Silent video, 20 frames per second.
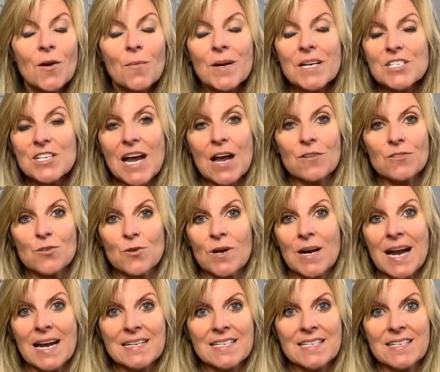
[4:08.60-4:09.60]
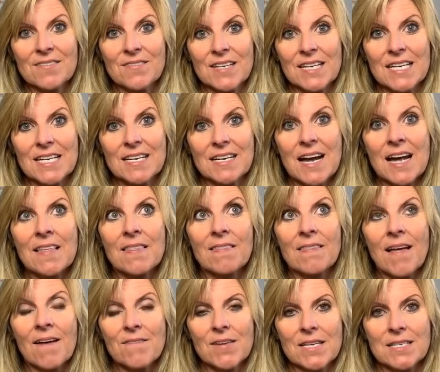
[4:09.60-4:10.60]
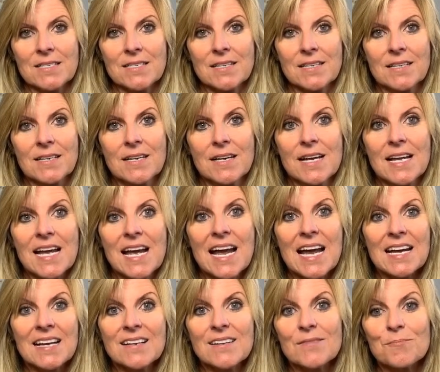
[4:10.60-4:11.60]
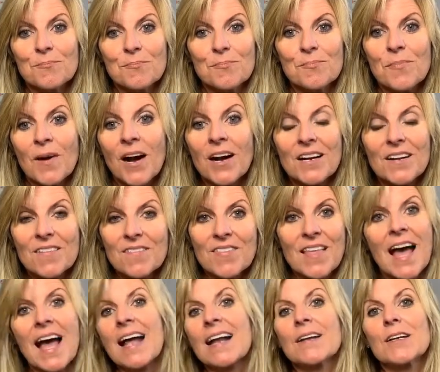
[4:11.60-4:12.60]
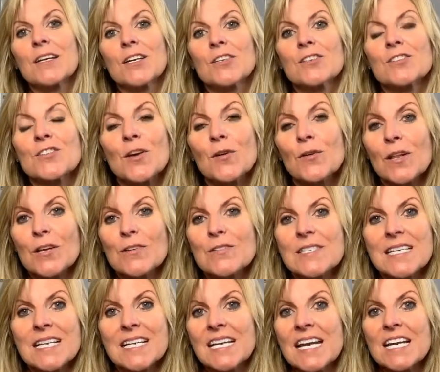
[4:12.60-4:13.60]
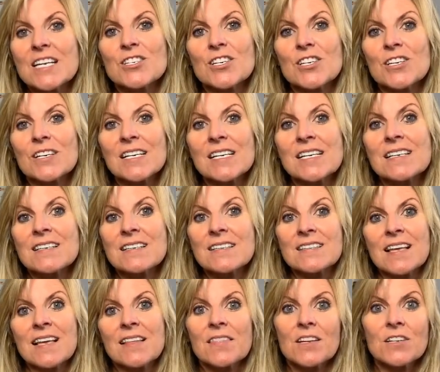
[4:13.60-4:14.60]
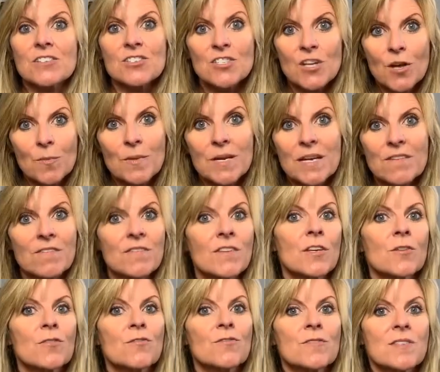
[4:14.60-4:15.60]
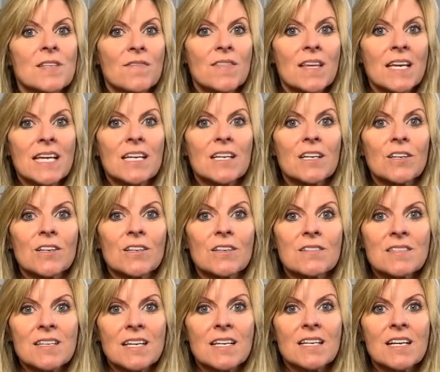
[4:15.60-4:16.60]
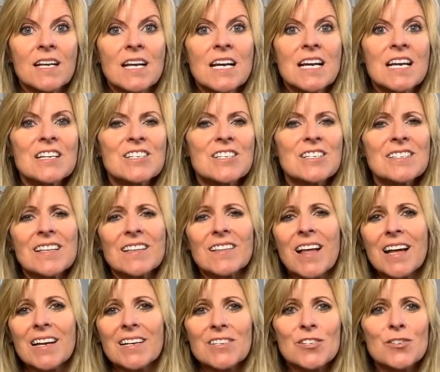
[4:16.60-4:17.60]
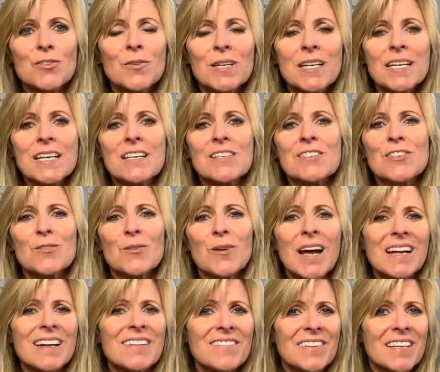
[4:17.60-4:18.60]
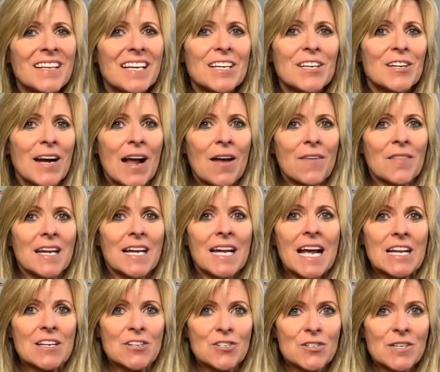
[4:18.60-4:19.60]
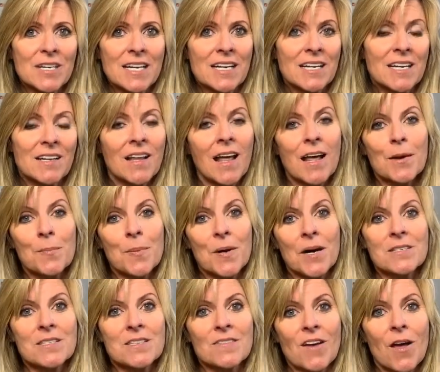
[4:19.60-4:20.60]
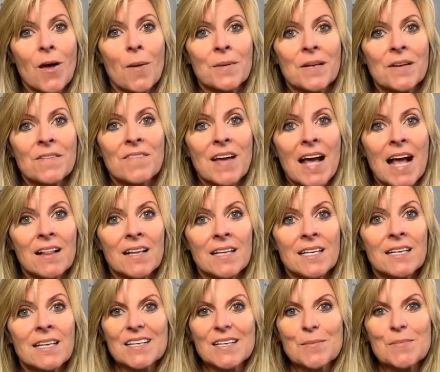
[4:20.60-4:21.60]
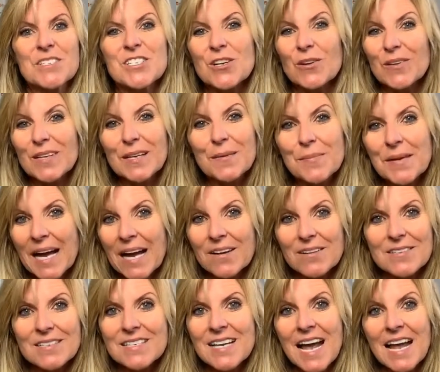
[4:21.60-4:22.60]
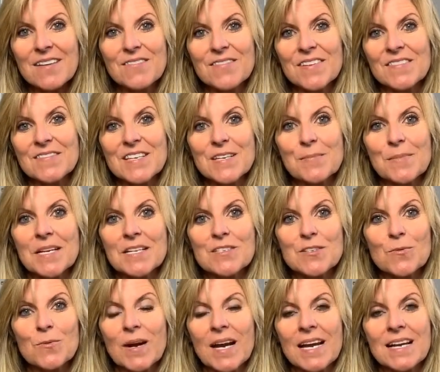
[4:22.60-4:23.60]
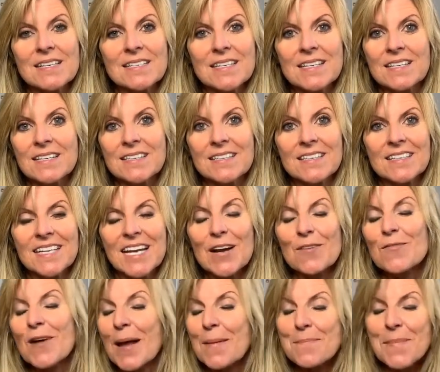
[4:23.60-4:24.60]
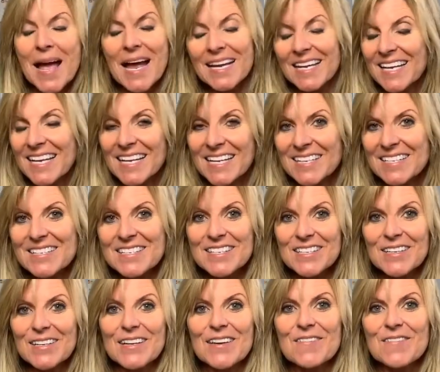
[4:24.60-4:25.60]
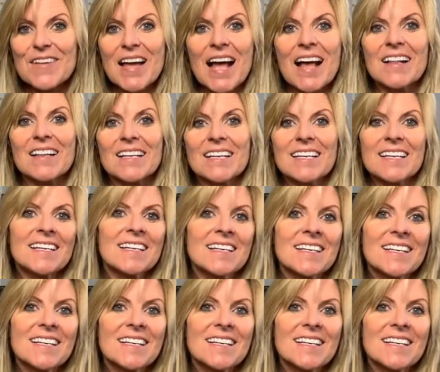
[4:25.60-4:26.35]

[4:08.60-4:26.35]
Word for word: much outdoor activity. I love it. And part of that, you're so close to nature, is that there are so many views of the hills and just a lot of trees. You kind of feel like you're out in the country in a lot of parts of Almaden Valley. But you're only about ten, fifteen minutes away to get right back in Silicon Valley.